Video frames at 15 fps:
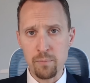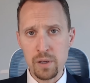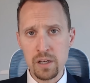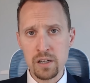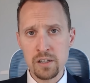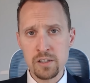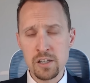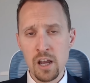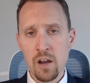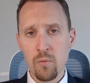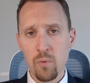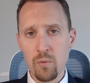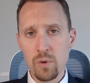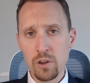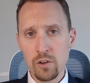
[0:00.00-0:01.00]
because
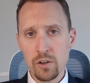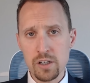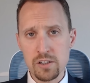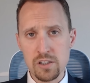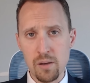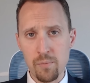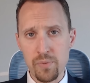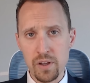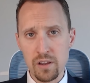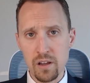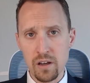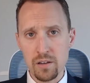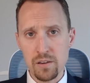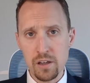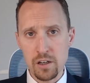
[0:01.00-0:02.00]
when we look at something
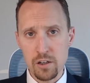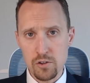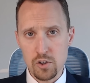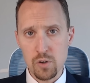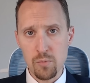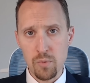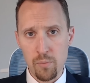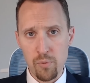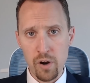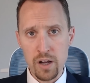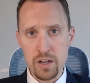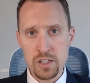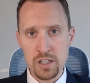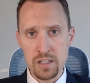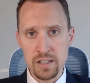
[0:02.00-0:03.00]
like the Consumer
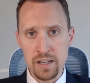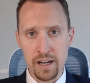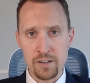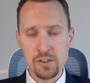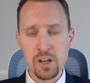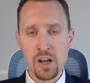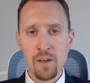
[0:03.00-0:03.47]
Price Index,